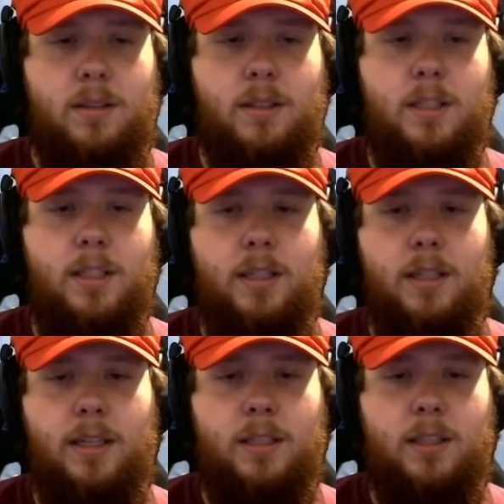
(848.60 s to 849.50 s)
Tajiki,
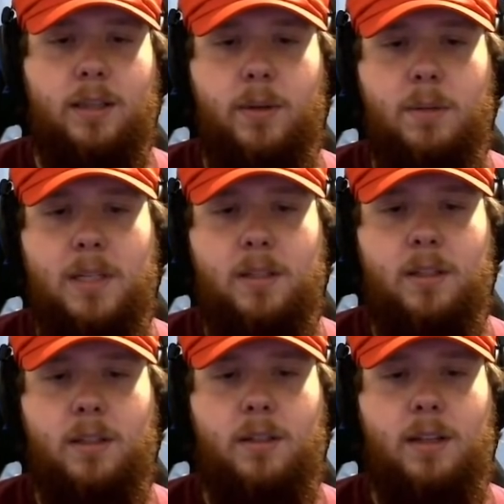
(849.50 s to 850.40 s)
actually, I want to
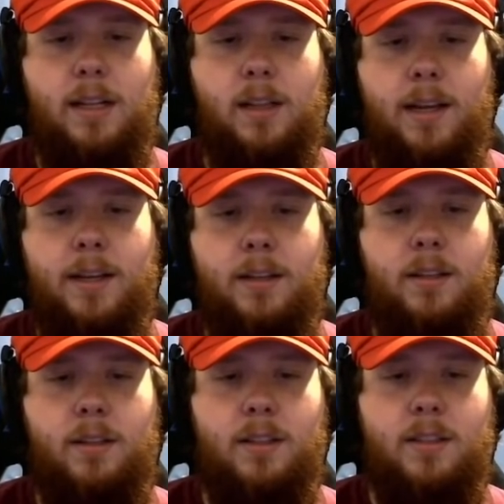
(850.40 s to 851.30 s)
mention, I lied.
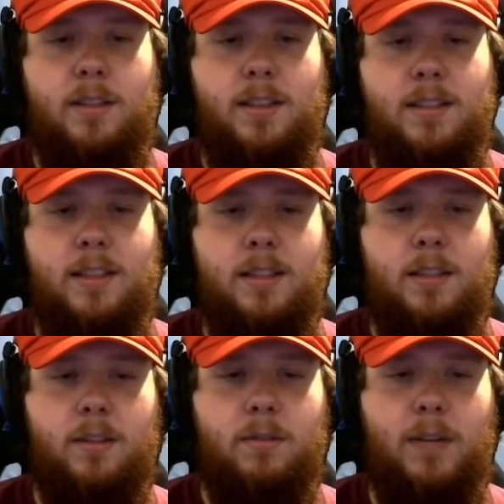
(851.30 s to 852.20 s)
This isn't
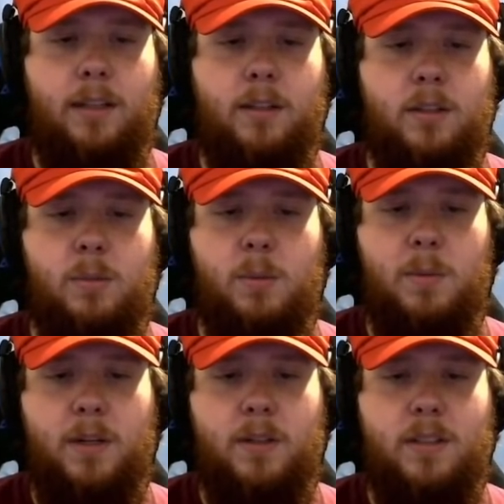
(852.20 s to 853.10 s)
regular Super Mario
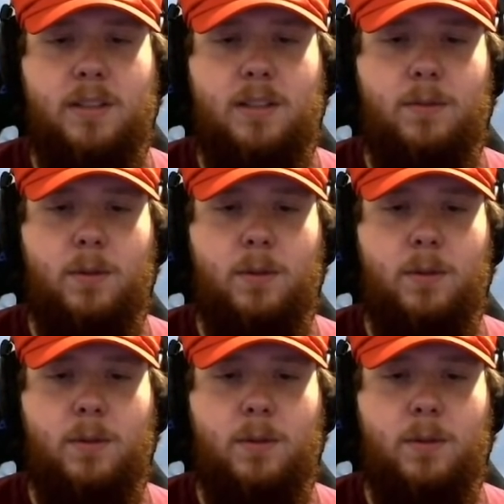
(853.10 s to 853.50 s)
64.